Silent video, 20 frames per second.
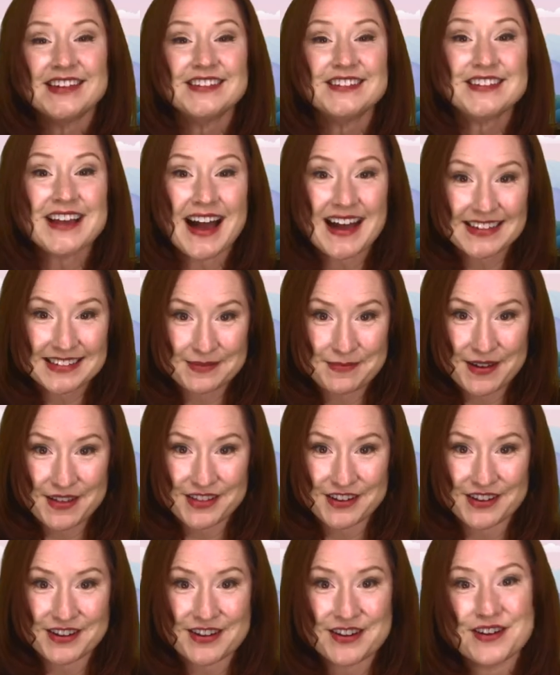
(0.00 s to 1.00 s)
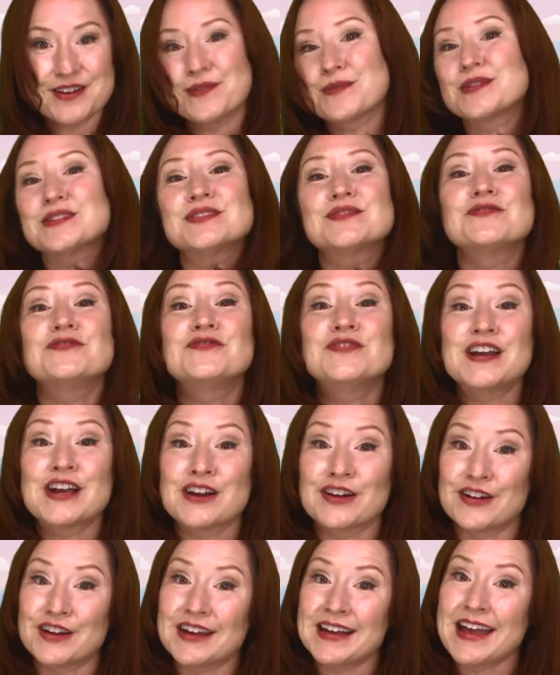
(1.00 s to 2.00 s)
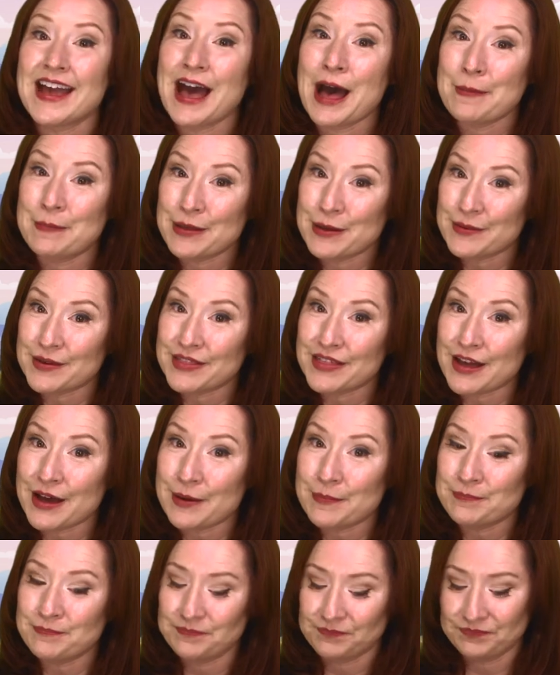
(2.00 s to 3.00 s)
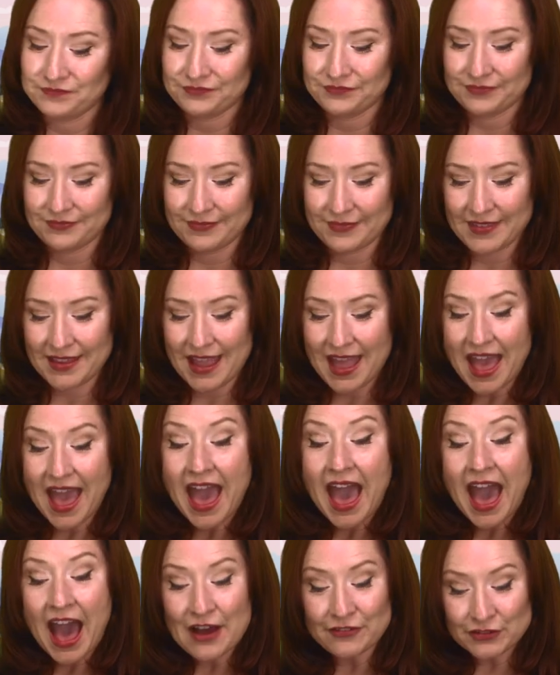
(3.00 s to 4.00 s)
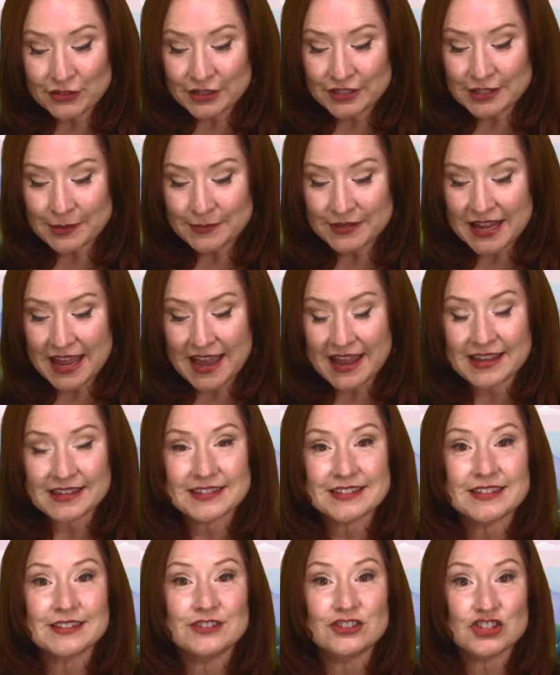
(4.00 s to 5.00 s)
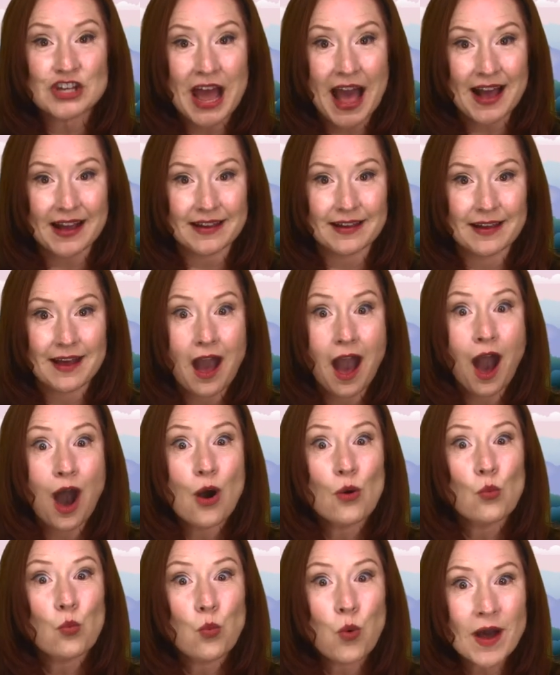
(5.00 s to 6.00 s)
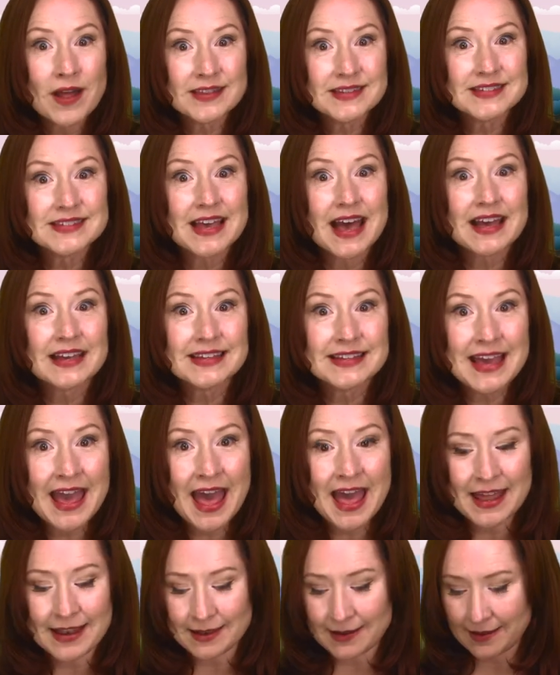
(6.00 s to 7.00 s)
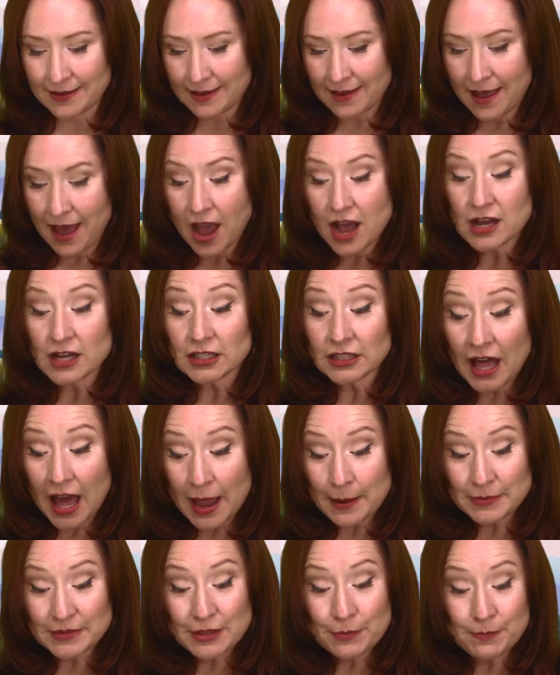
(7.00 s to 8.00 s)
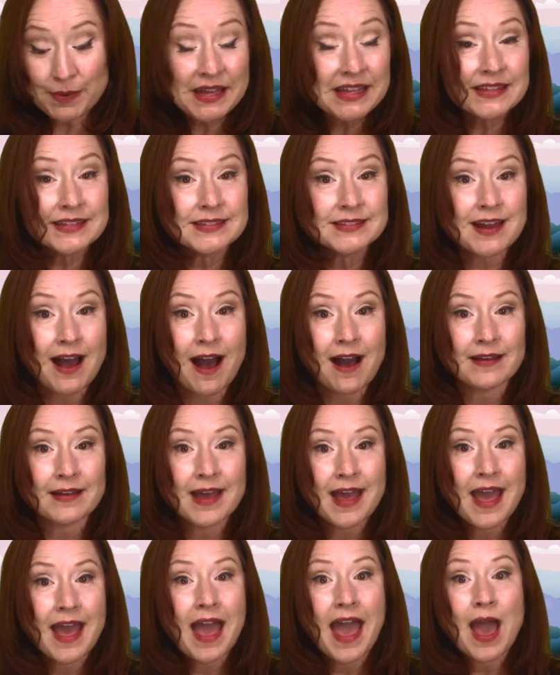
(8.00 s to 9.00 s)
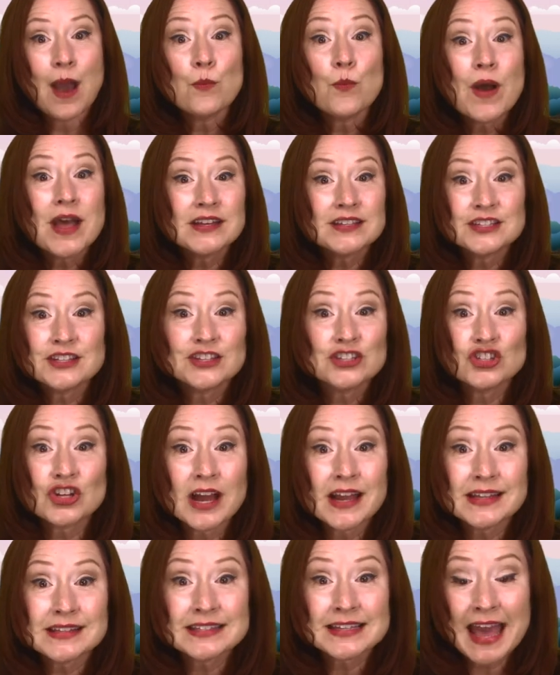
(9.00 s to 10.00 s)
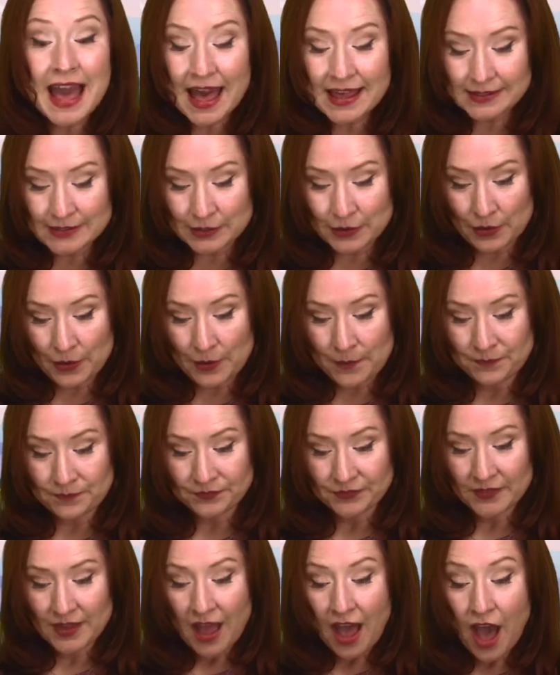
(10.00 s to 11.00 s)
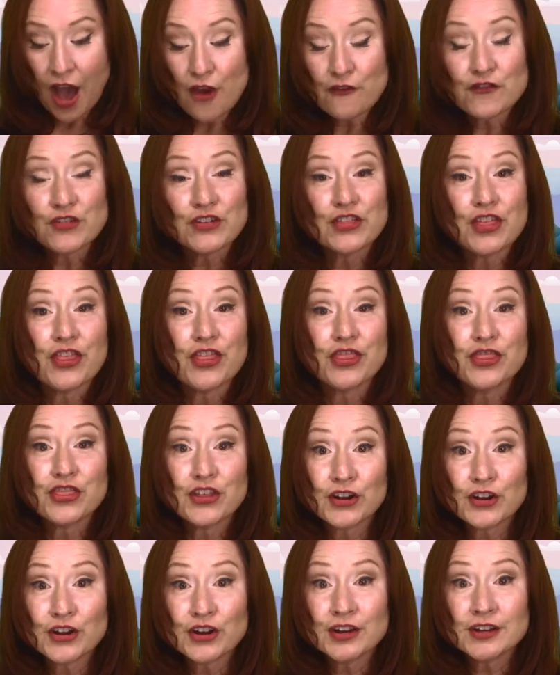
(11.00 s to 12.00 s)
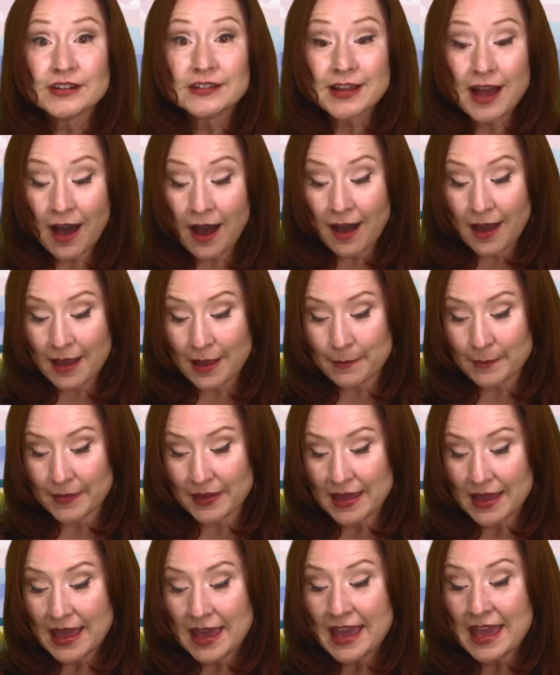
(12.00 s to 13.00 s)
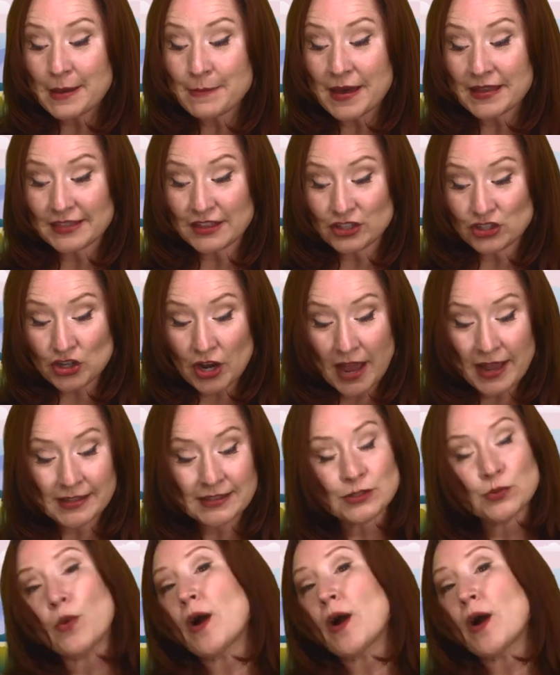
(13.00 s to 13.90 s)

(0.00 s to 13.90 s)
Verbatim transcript: Jack's mother was very happy with him. After some days, Jack once again climbed the beanstalk and went to the giant's castle. For the third time, he met the giant's